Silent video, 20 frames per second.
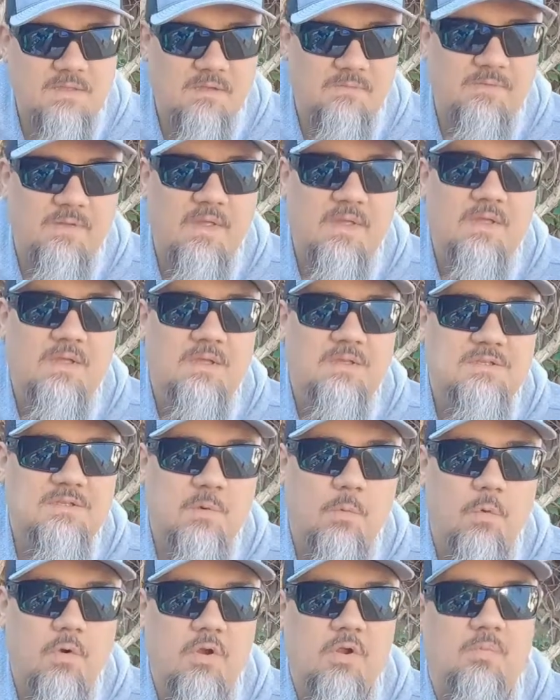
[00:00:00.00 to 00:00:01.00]
stuff
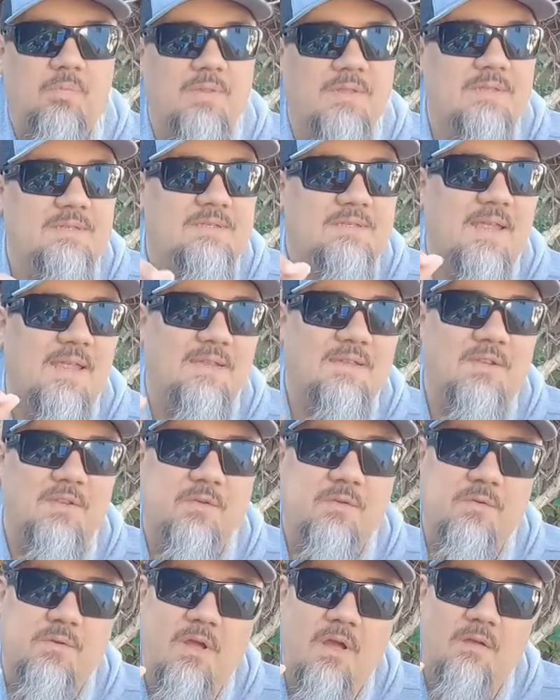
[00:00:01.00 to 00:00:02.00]
to work. Please stay
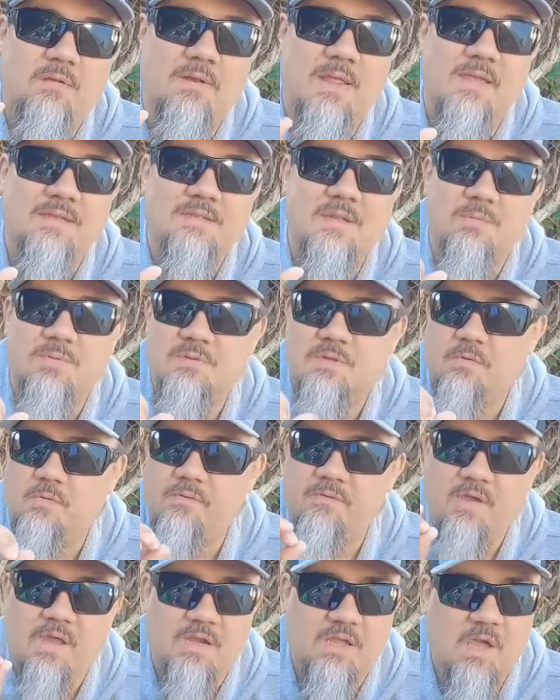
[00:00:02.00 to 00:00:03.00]
tuned. Our next episode,
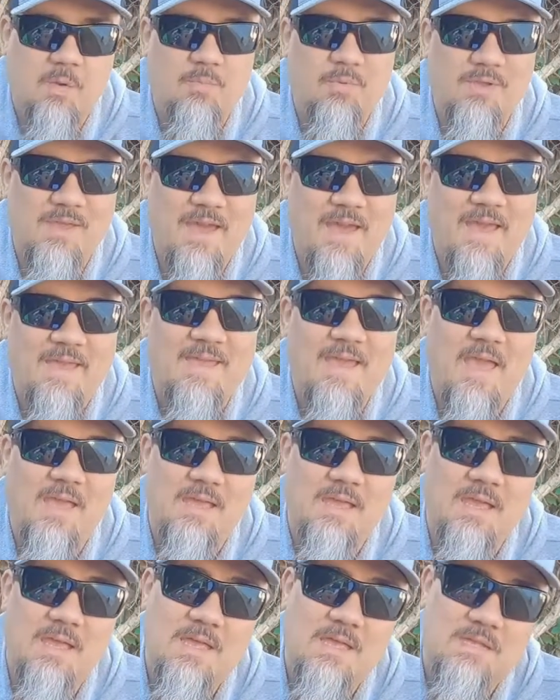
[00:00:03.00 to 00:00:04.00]
we've got a couple kayak